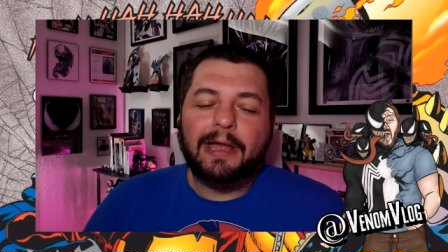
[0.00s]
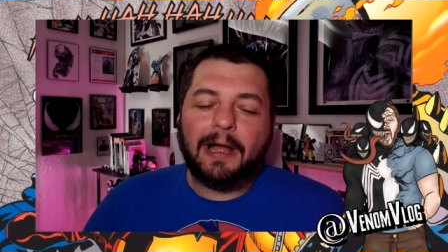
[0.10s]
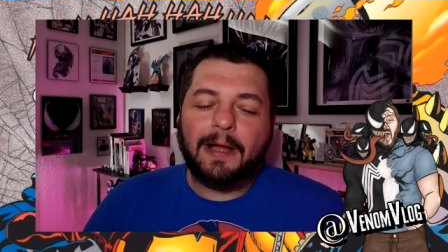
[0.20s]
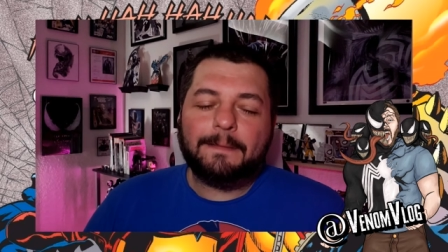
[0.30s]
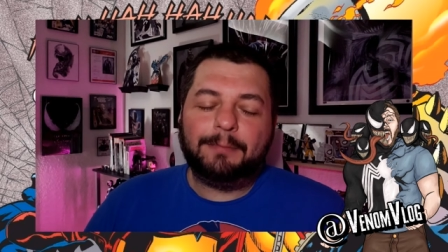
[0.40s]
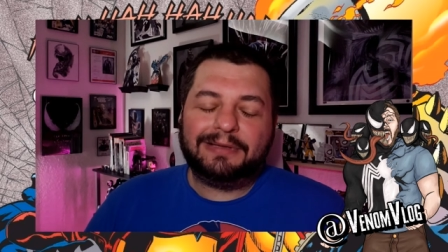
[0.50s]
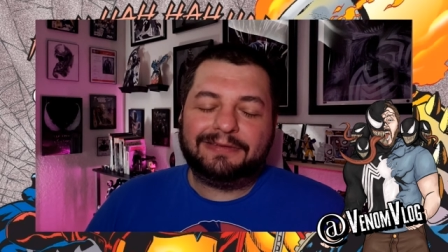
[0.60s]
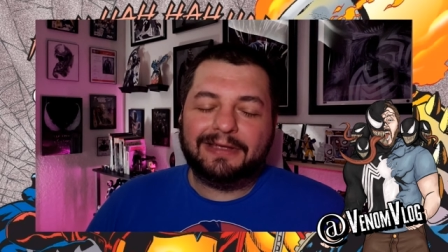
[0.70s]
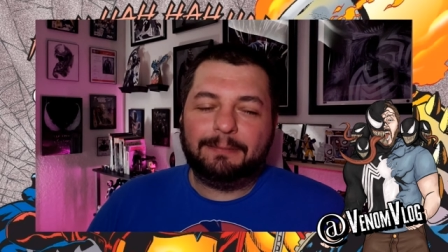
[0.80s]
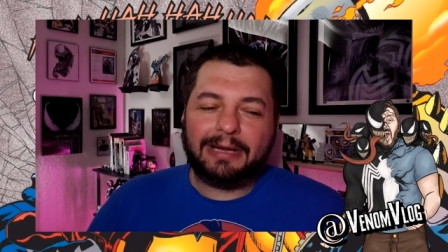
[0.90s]
Um, but
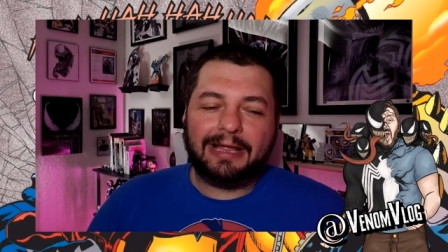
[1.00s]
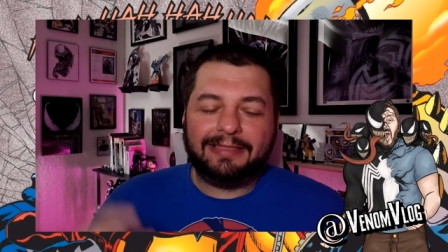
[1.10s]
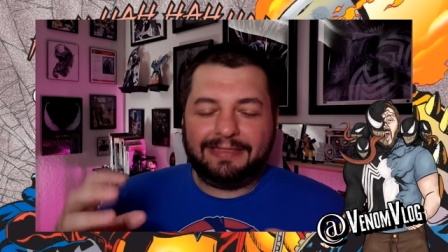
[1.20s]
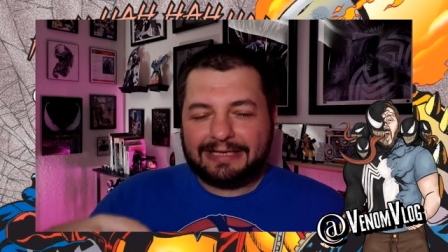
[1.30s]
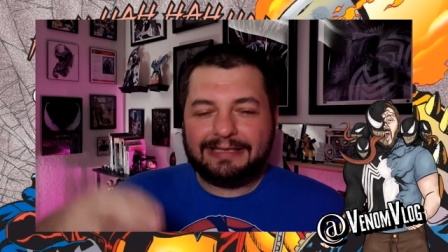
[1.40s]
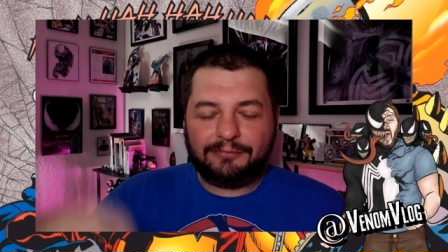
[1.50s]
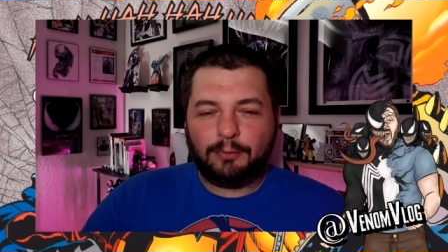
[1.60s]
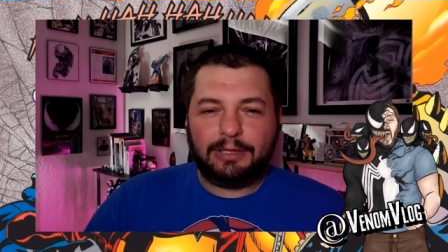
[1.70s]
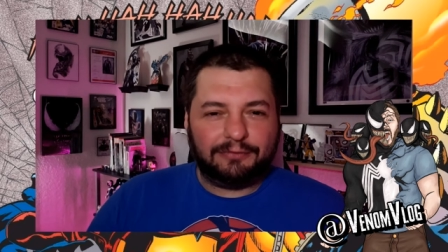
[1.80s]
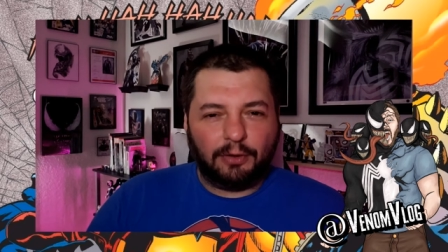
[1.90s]
uh, but I think in this
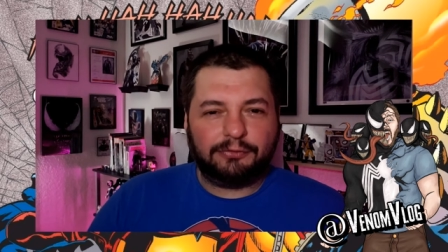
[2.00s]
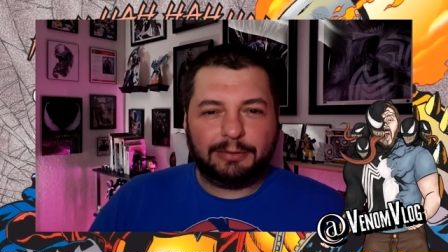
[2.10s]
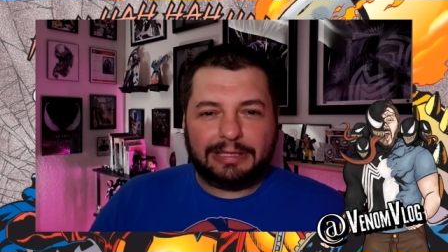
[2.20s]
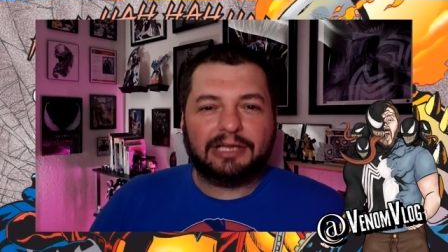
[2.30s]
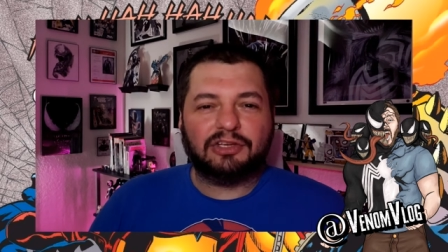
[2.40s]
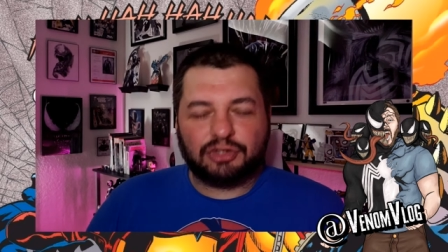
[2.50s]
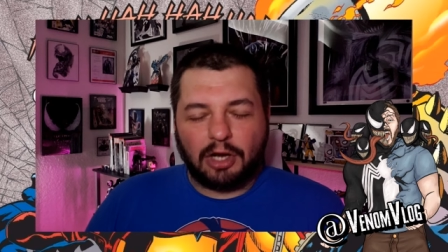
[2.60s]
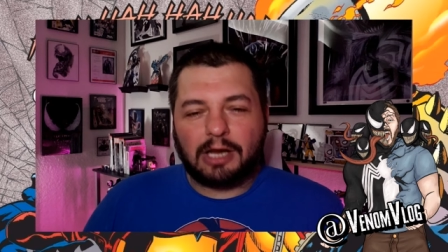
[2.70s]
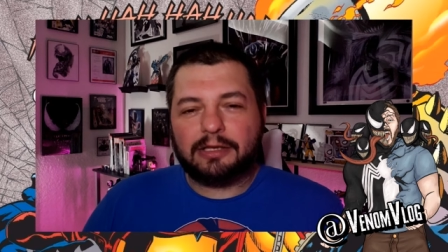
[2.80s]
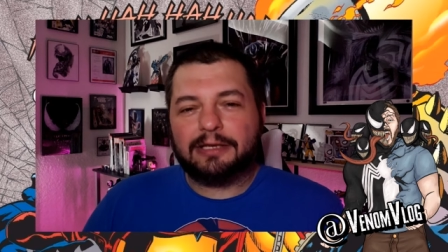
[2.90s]
one he's also eating
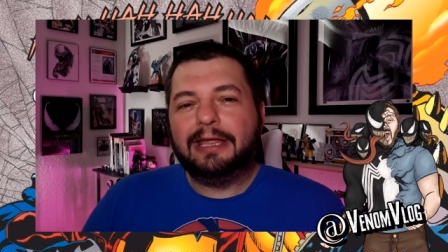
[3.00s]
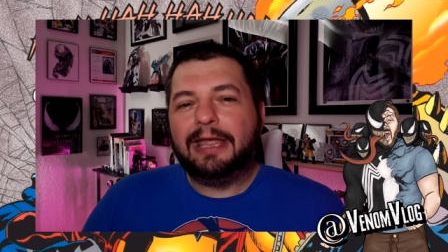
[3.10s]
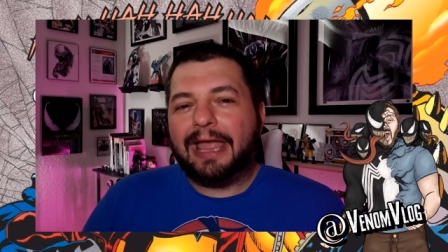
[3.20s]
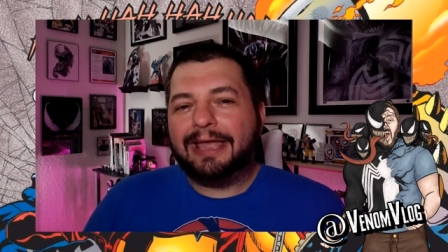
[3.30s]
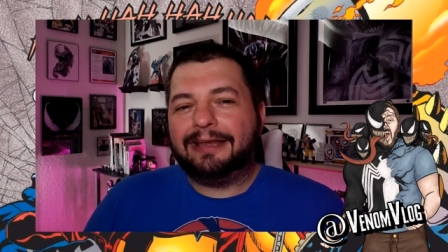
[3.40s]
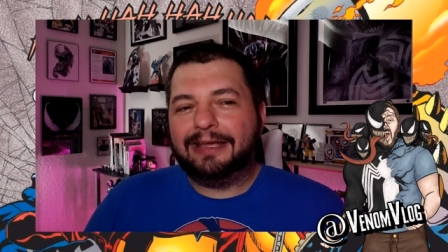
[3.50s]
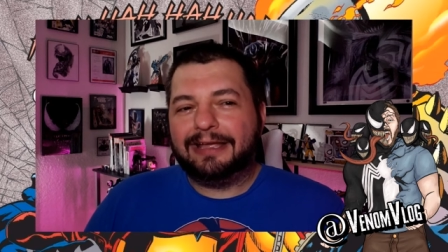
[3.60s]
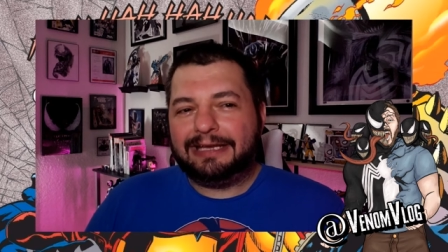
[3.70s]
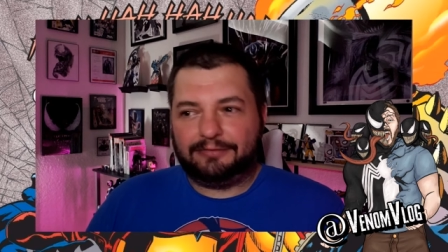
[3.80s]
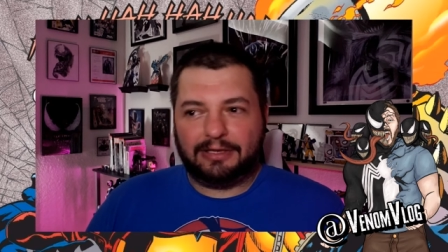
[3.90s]
chocolate and uh,
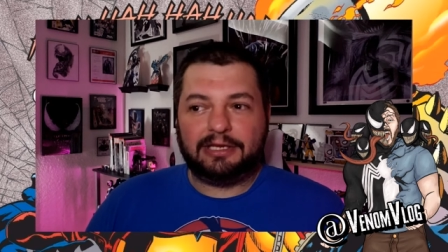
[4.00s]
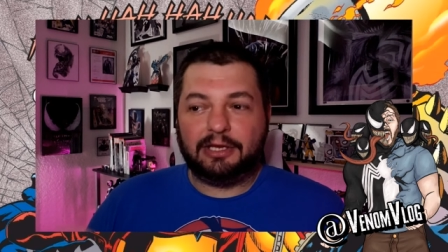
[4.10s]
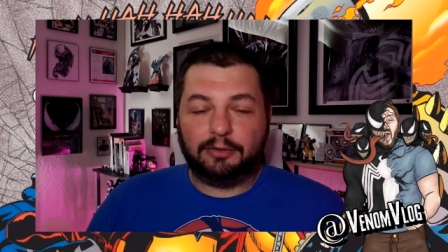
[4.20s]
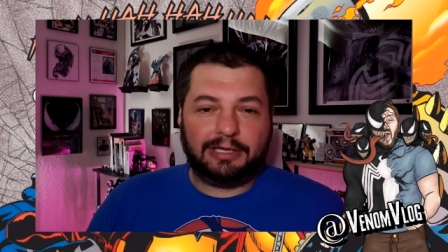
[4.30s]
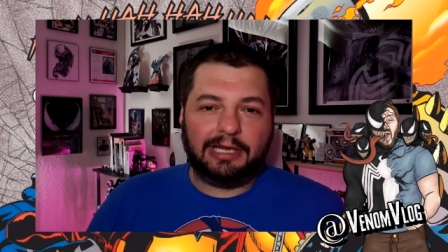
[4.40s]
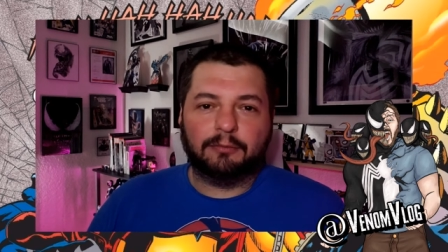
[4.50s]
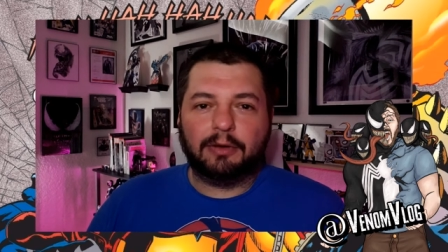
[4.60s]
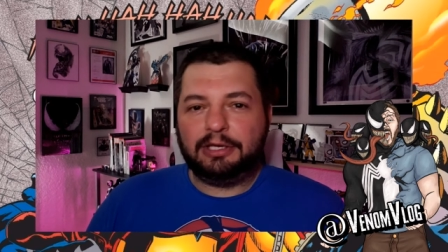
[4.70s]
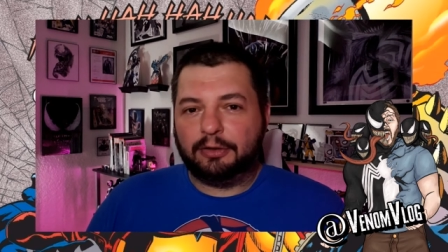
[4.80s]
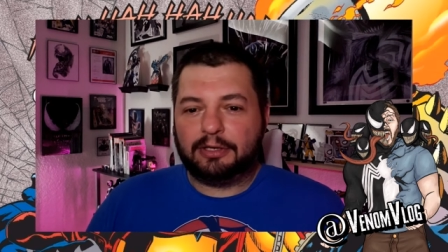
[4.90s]
and he's like you know getting
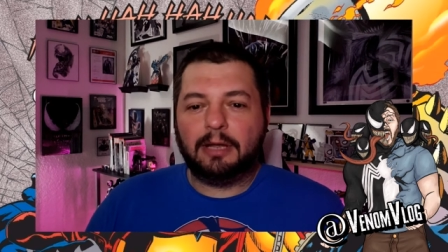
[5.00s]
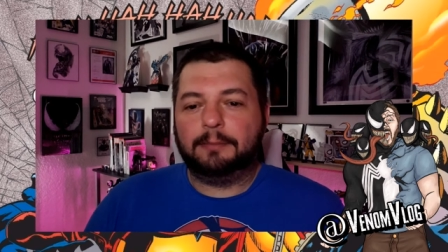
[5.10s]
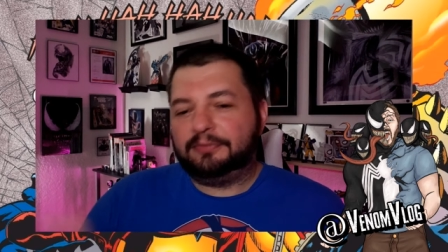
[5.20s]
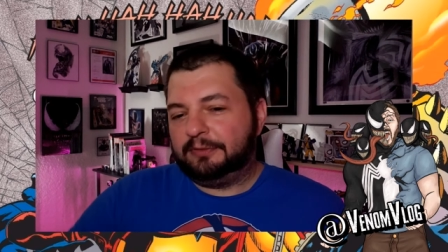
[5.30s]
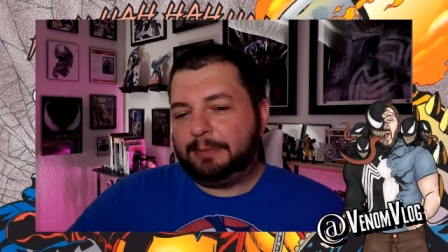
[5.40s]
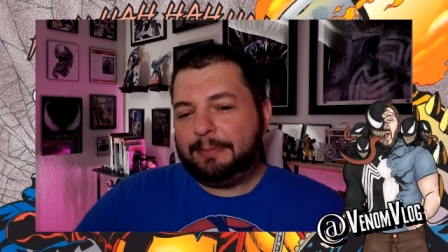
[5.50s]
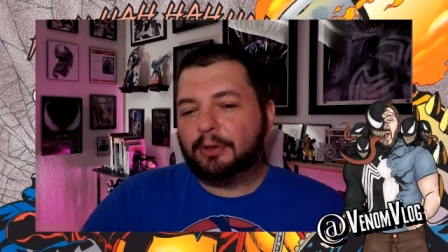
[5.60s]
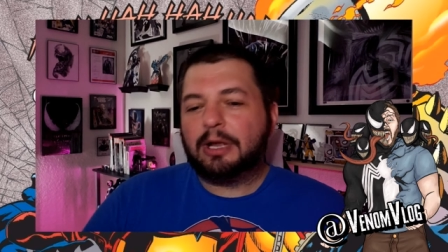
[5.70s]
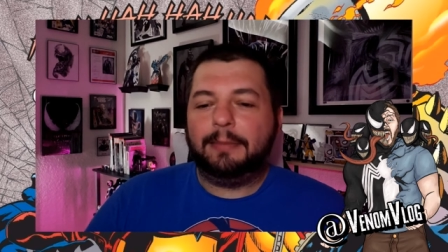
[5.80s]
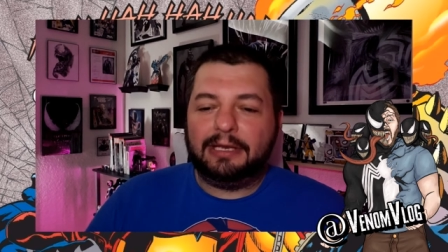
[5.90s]
you know come people
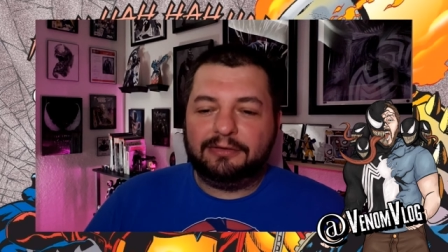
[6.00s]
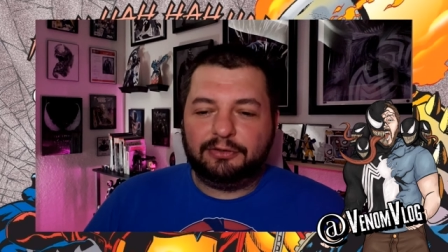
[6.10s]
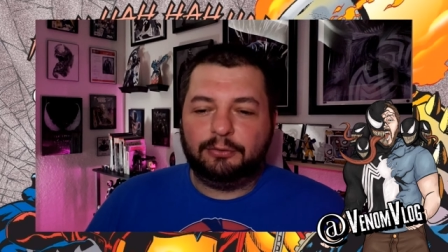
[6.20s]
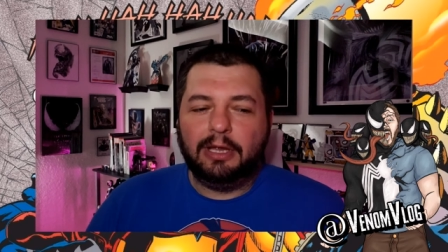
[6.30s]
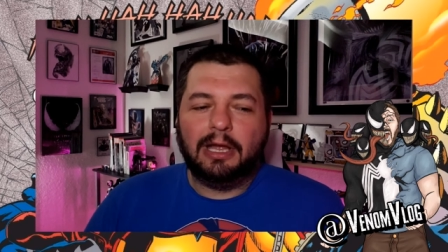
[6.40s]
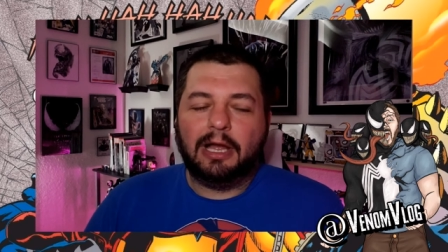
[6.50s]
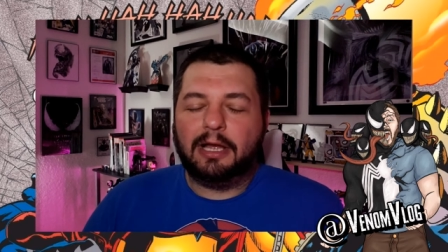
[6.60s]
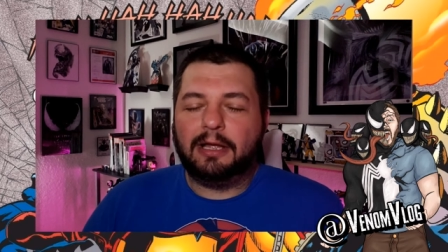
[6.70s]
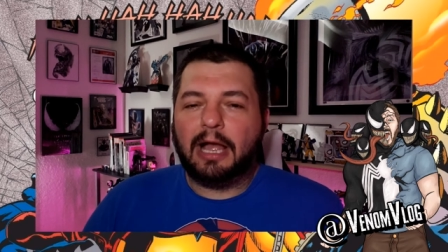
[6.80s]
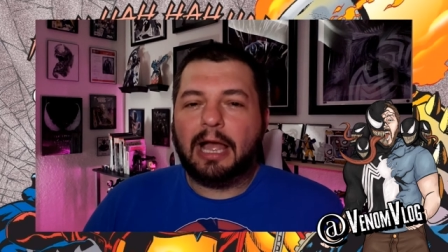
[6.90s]
come in to
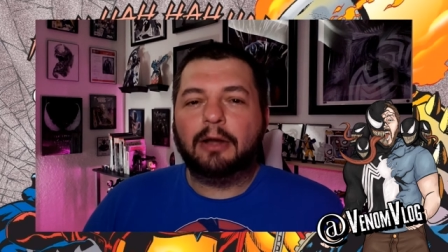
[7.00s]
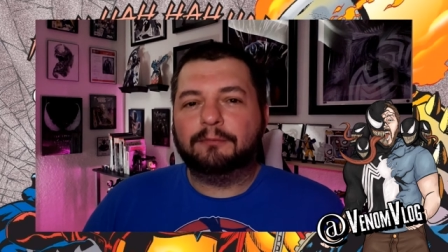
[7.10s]
uh, hire him